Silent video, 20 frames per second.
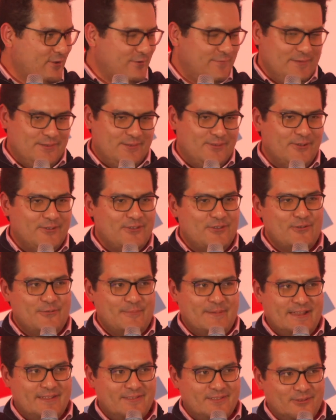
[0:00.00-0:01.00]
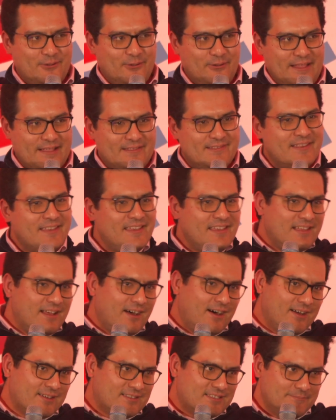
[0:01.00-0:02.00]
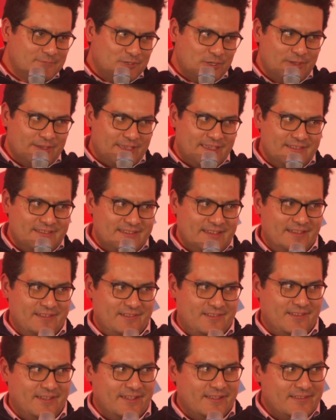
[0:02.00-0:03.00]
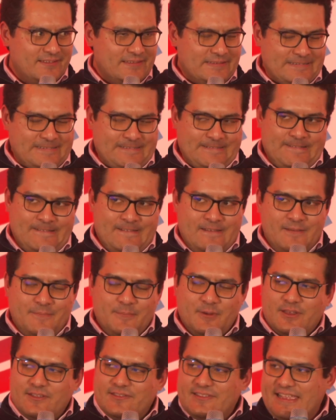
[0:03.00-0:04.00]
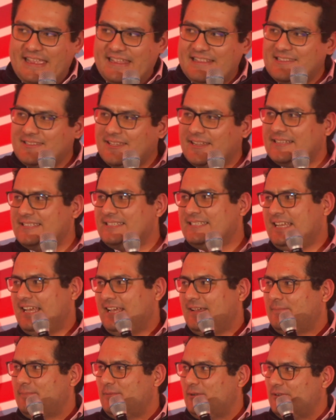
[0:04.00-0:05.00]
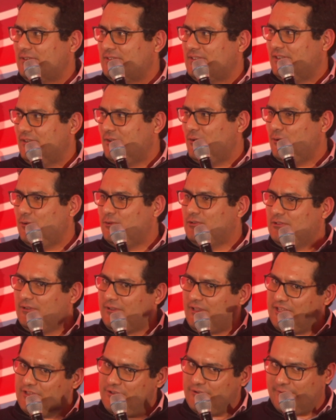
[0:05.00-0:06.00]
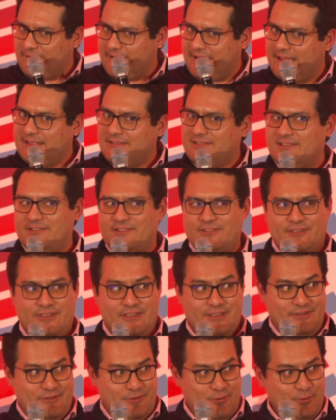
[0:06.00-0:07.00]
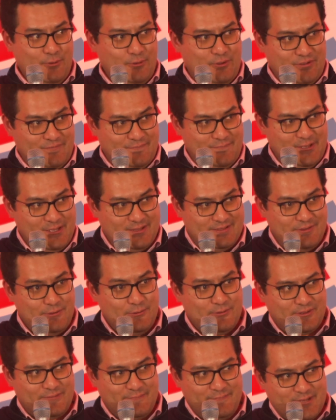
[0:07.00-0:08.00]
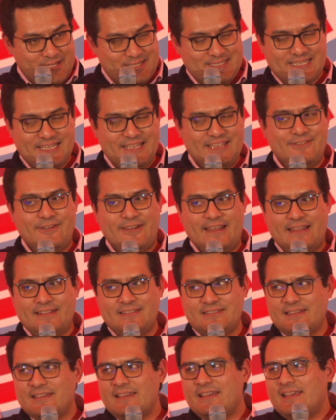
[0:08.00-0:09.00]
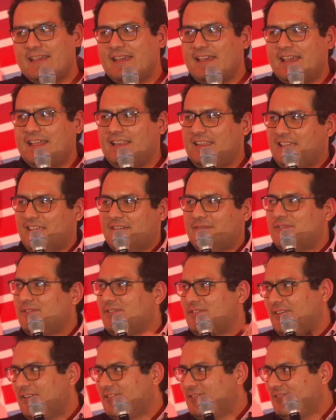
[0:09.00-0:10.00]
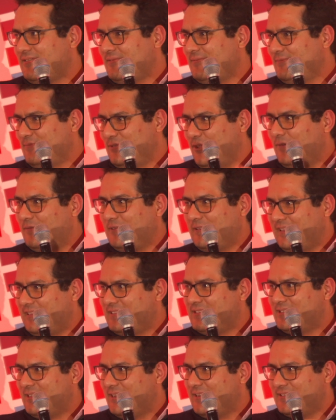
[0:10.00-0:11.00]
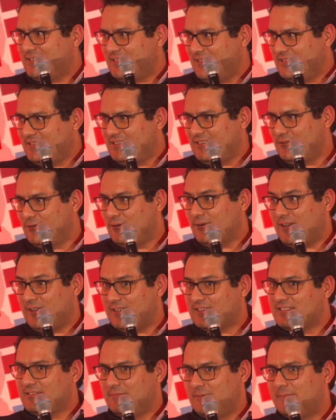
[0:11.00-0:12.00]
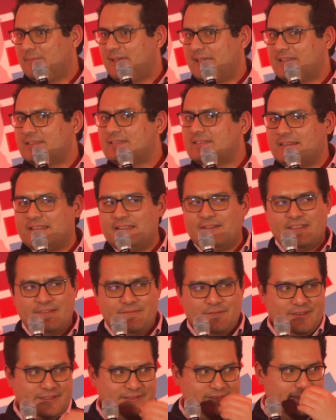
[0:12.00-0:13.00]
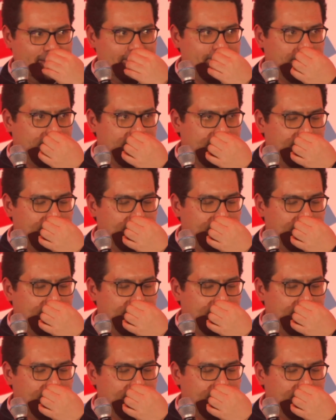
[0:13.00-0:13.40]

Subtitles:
If it's not you who manages Google Ads, ask them to look into Insights. Because the Insights tab looks at who's looking at your ads, it's looking at who's converting in your ads, and it gives you such novel insights into your customer base. And I'll give you an example.